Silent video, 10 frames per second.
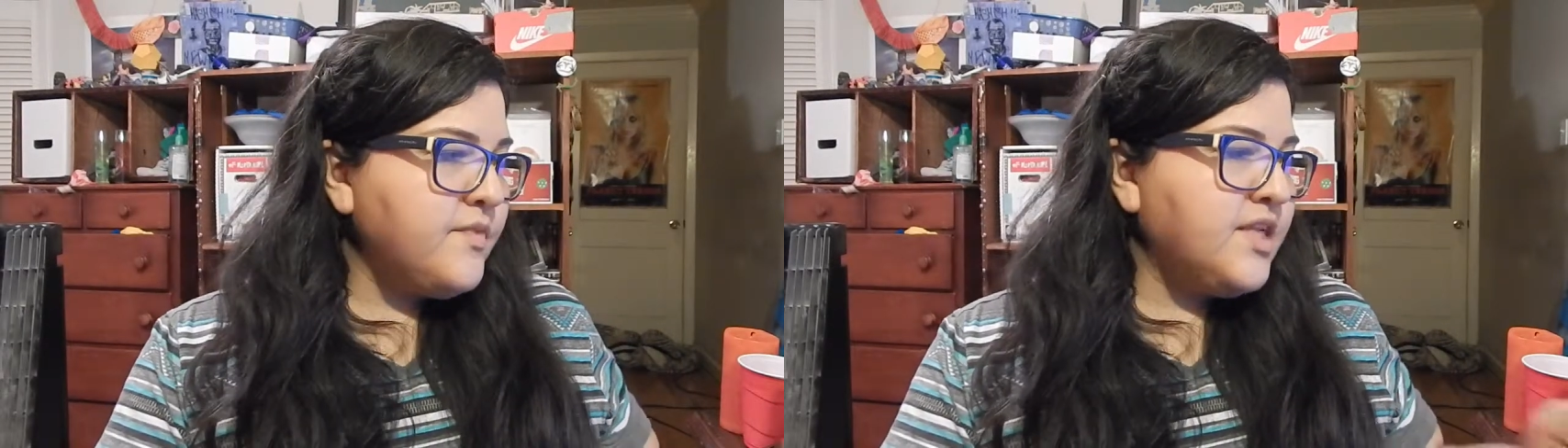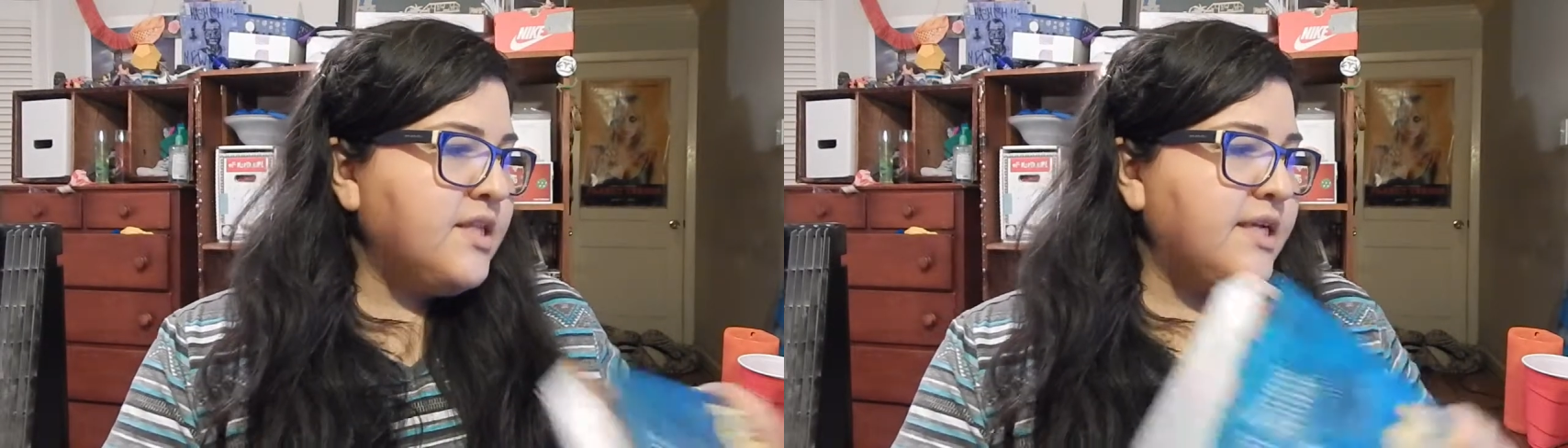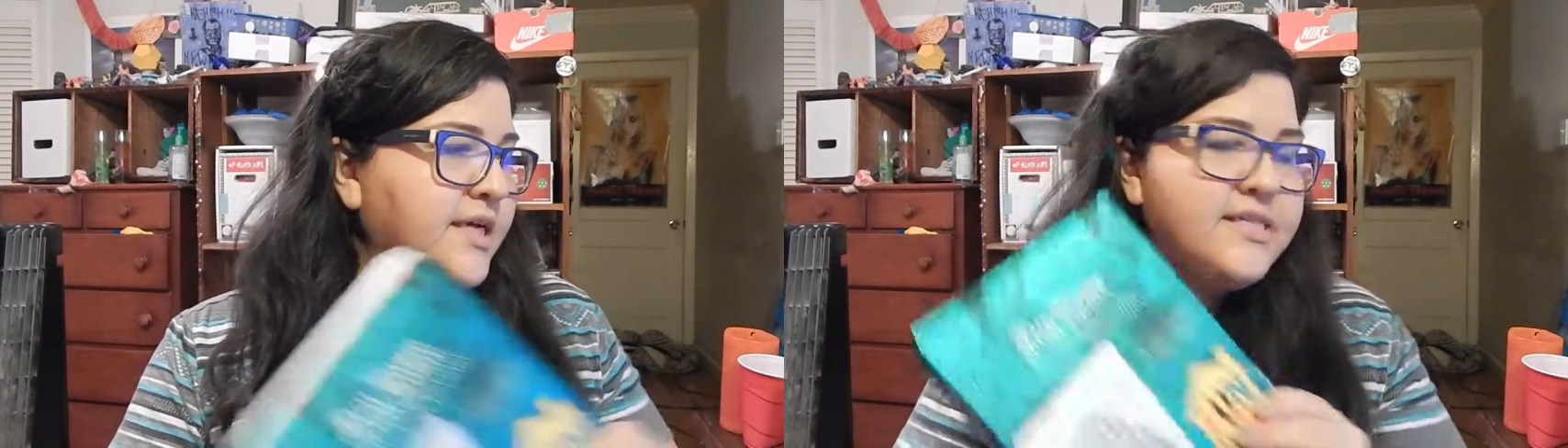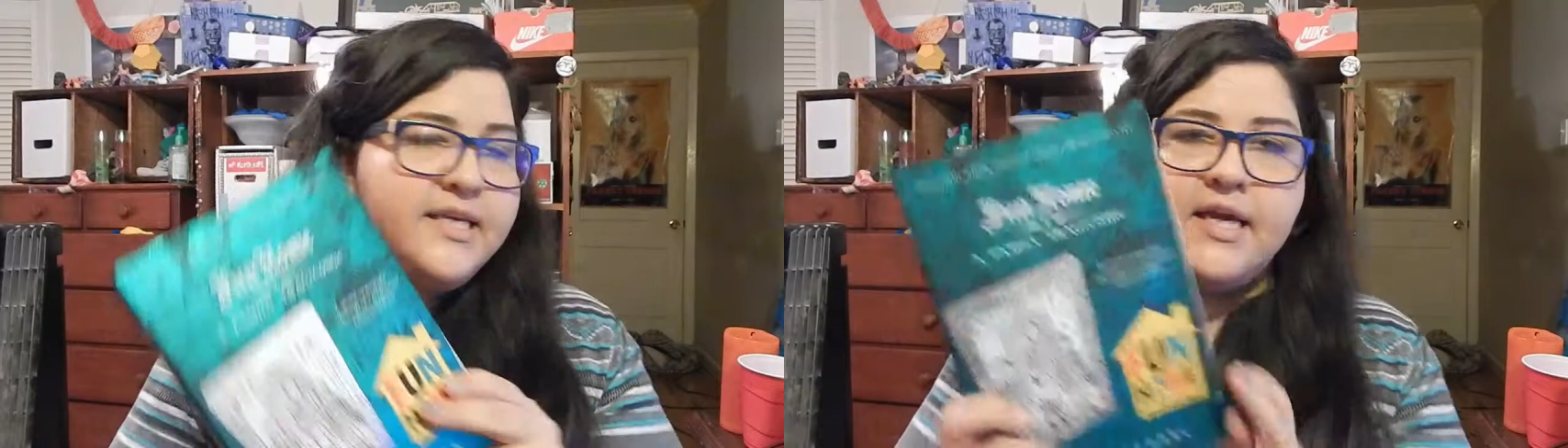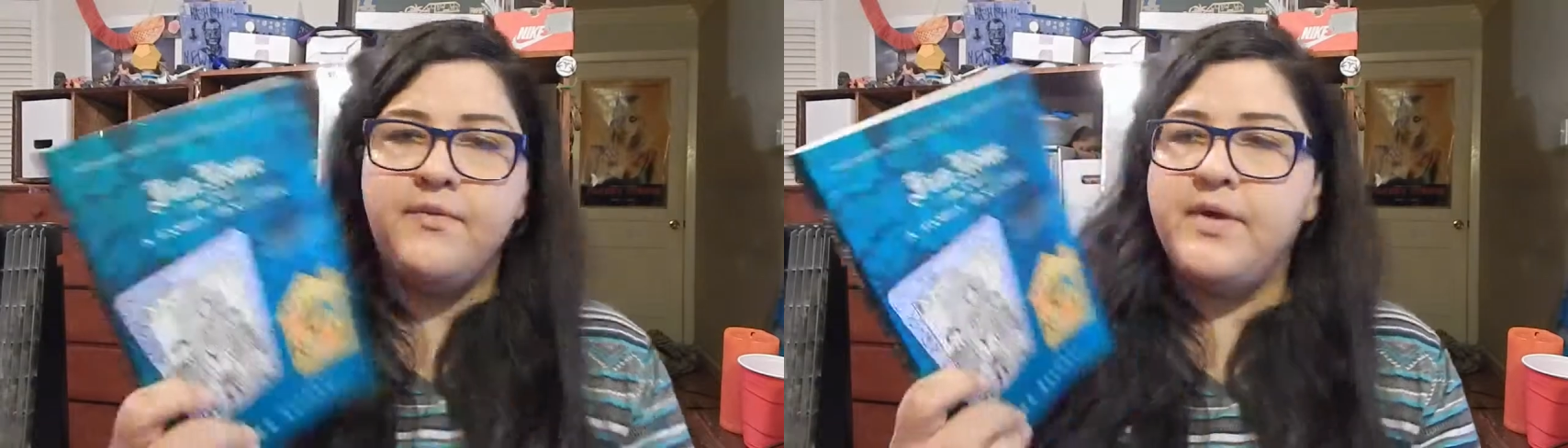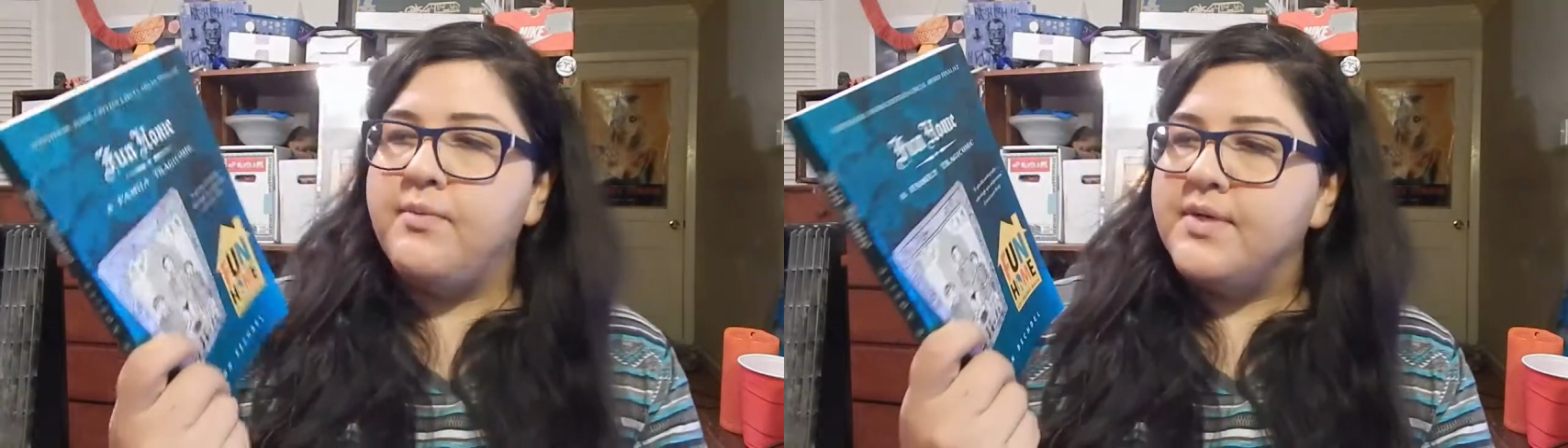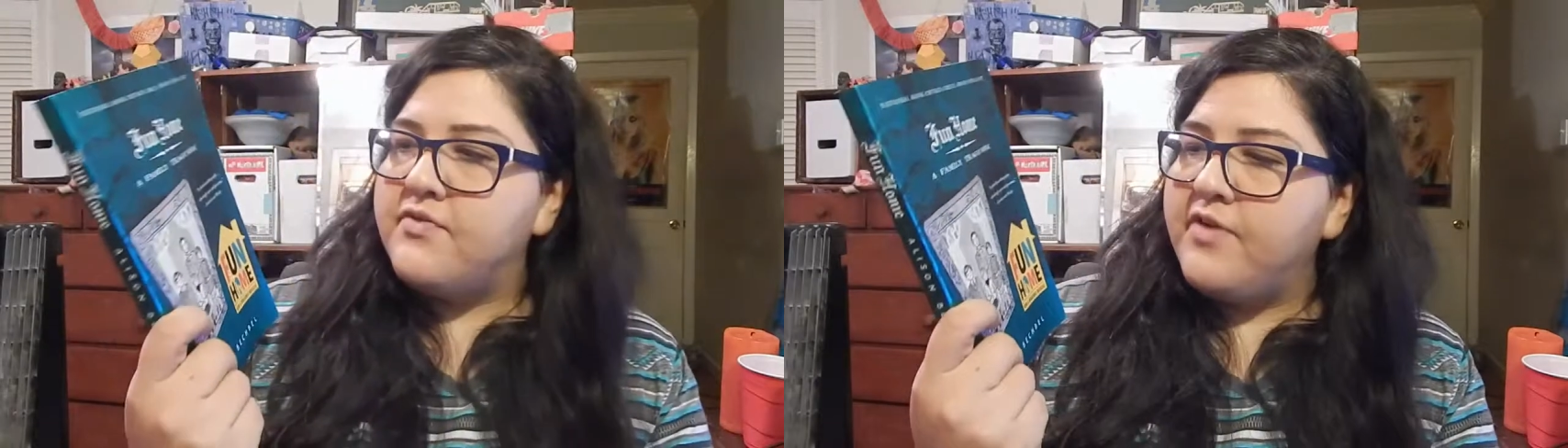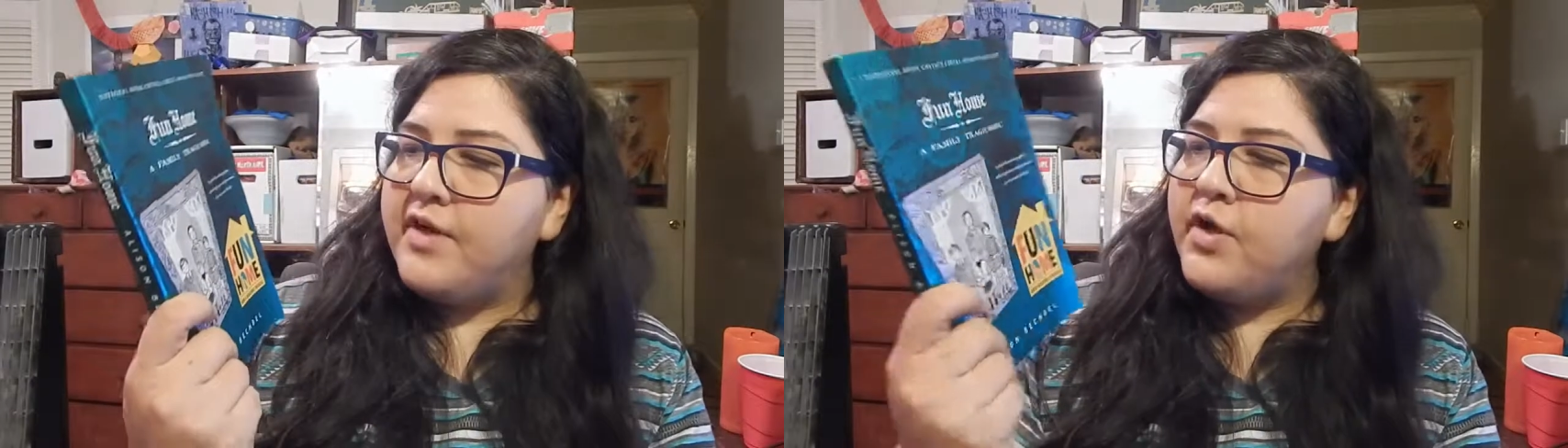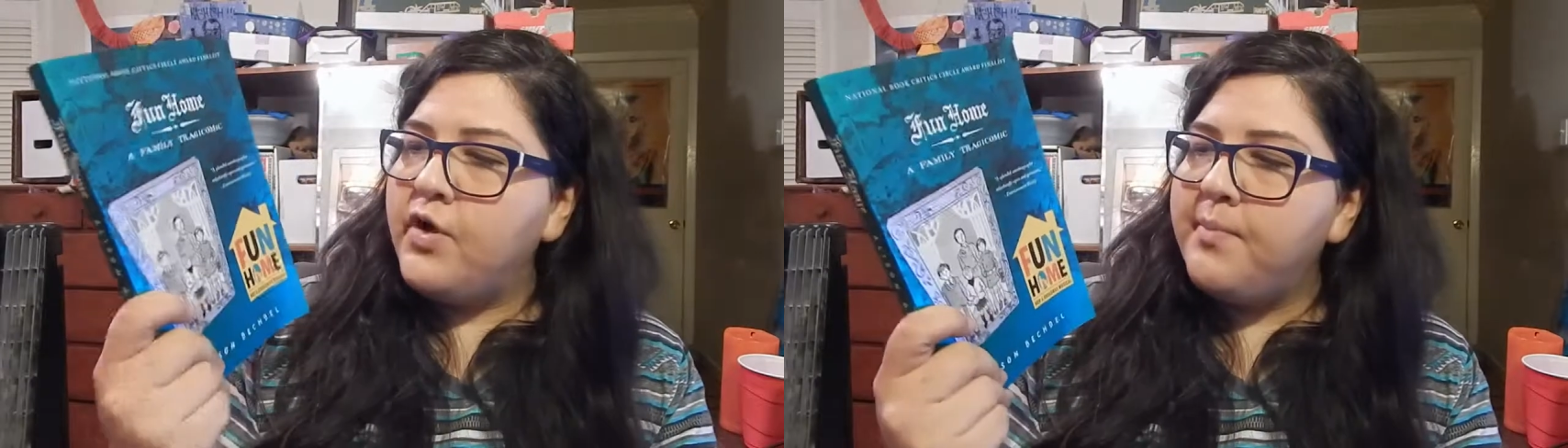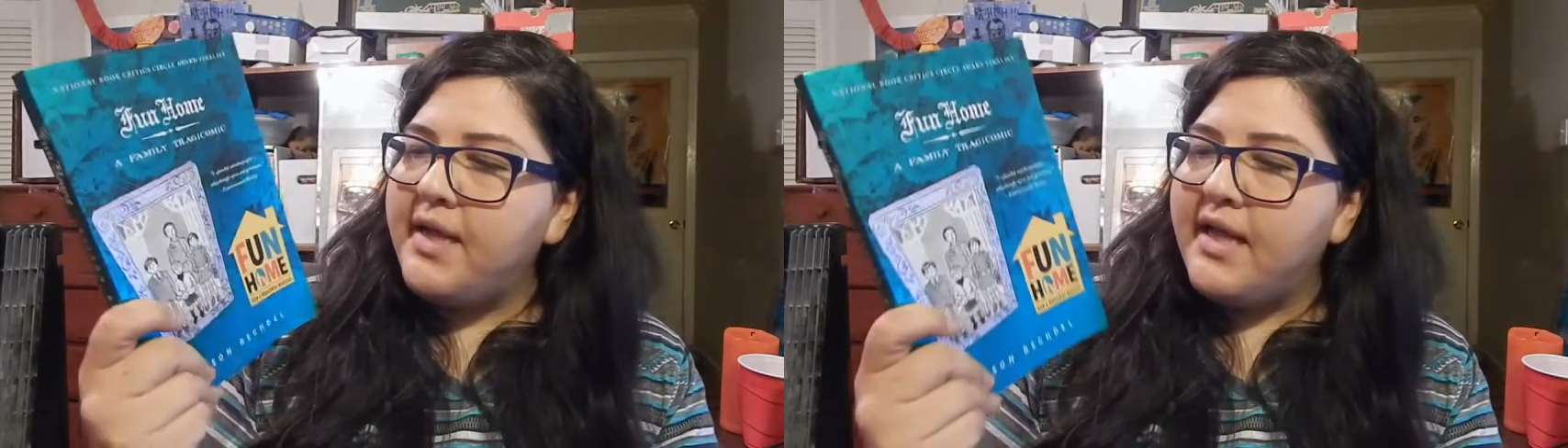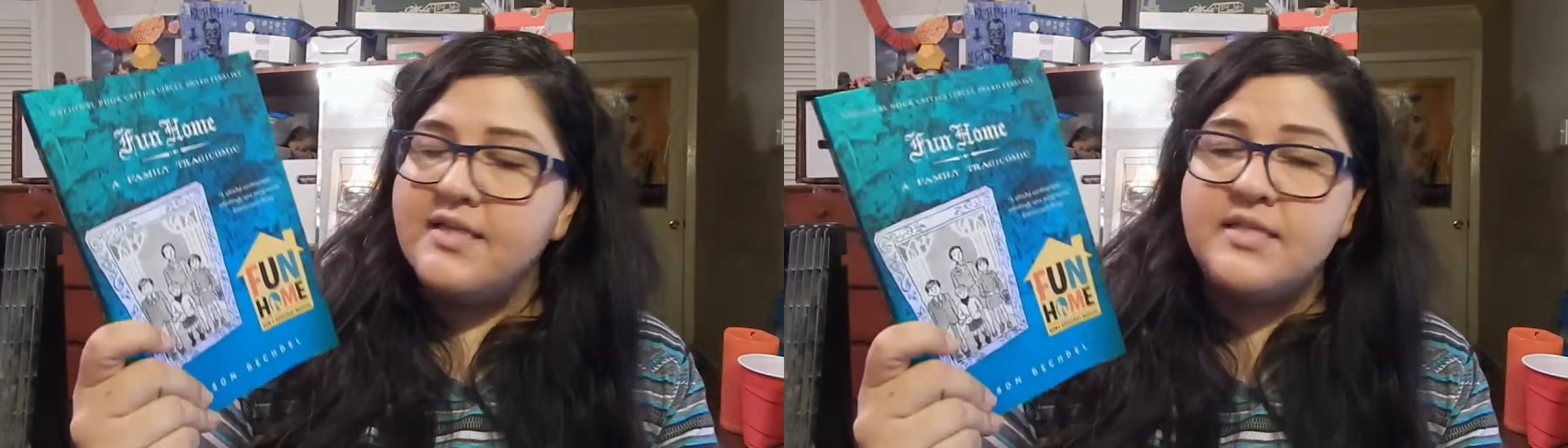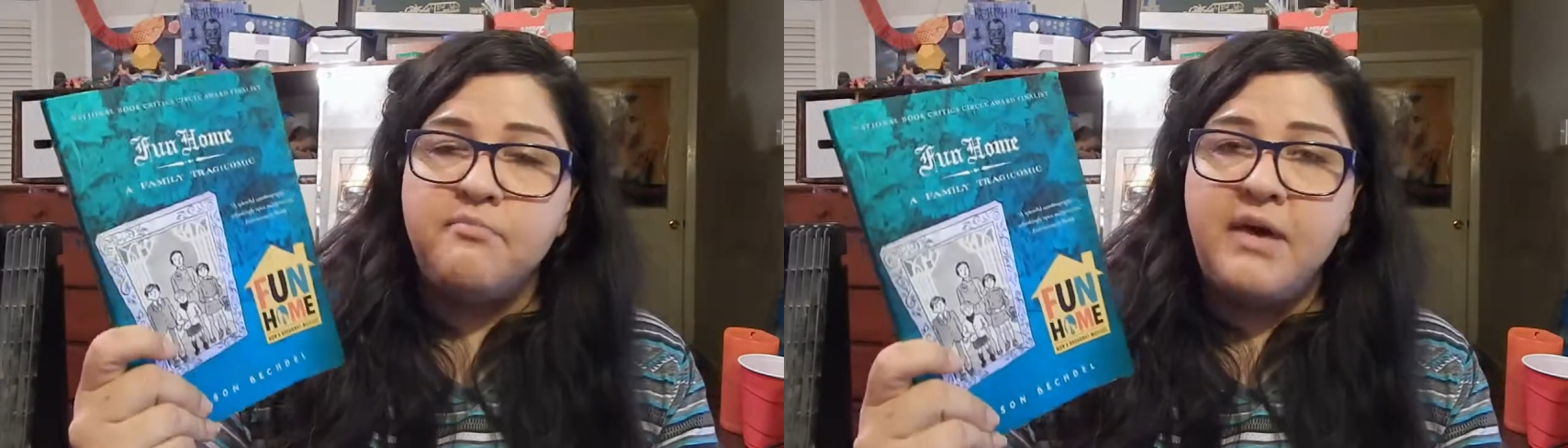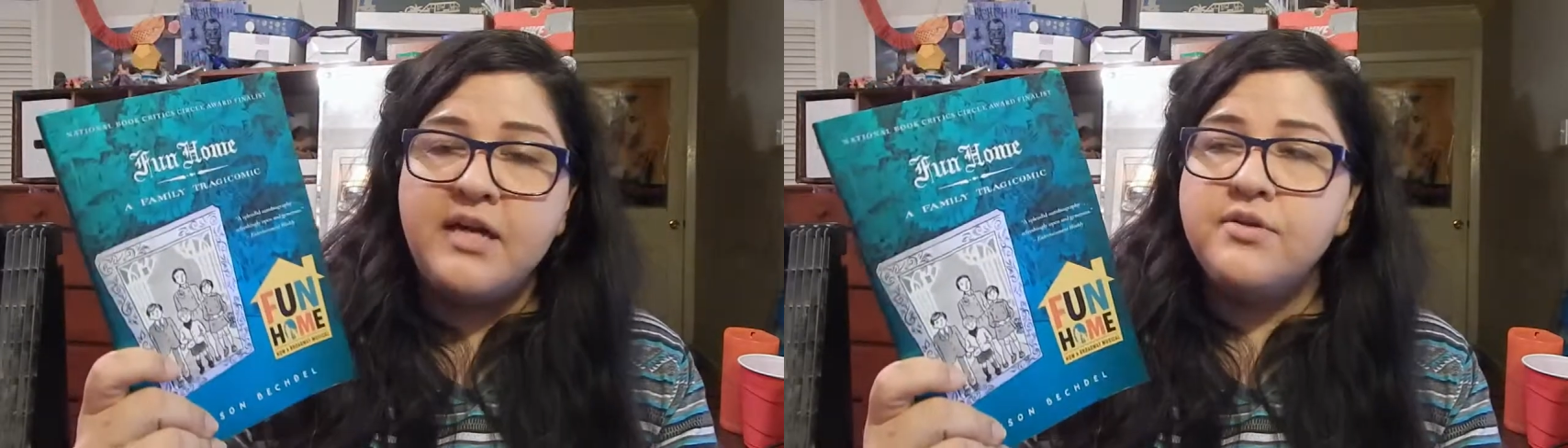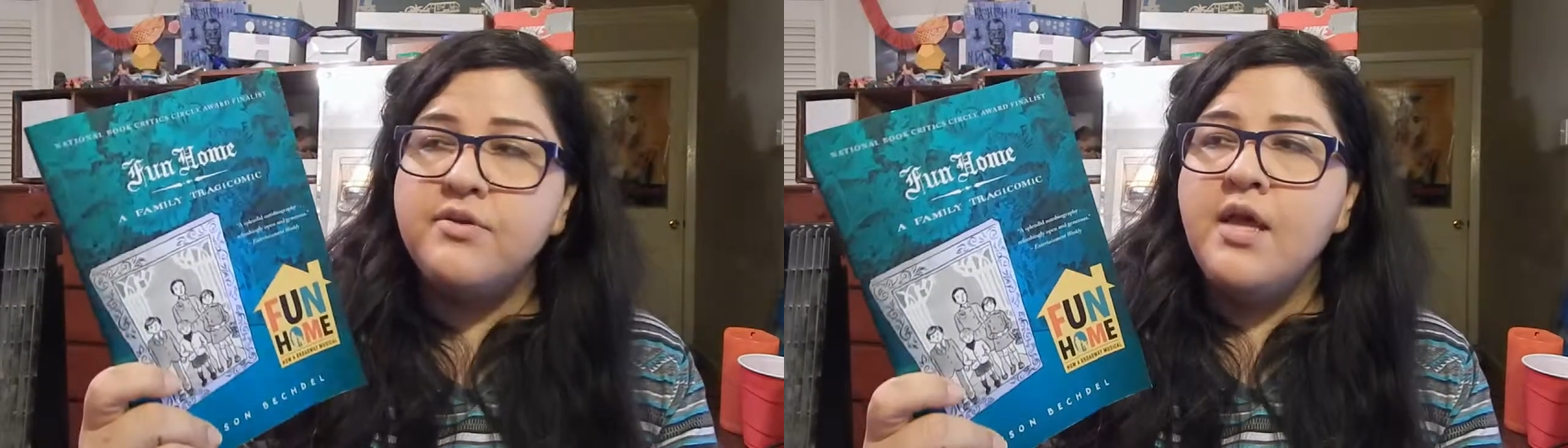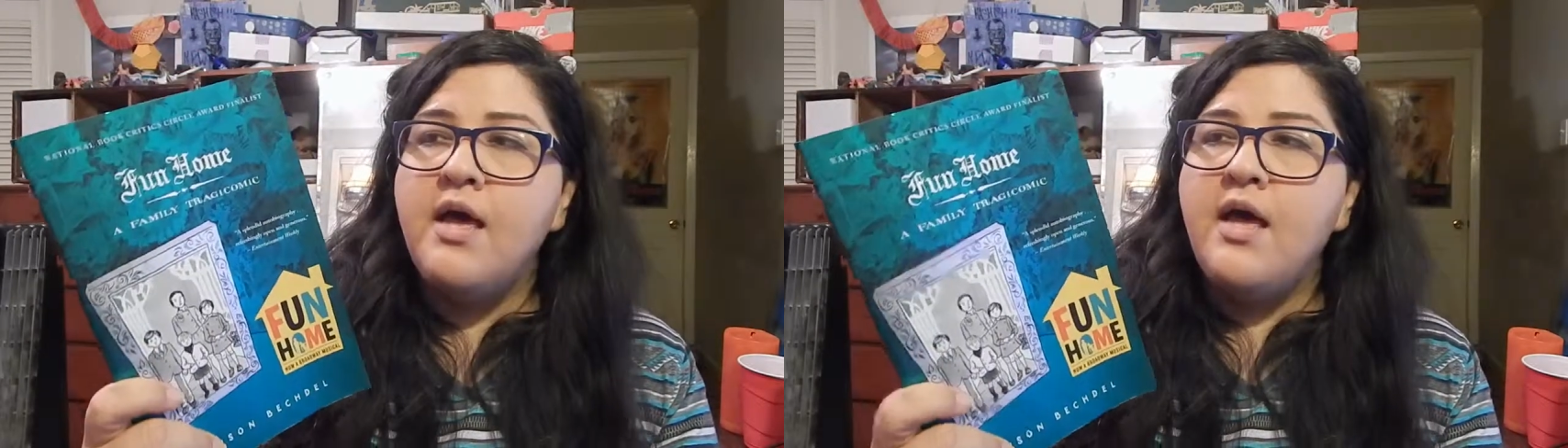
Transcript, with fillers: The next thing I read was Fun Home by Alison Bechdel.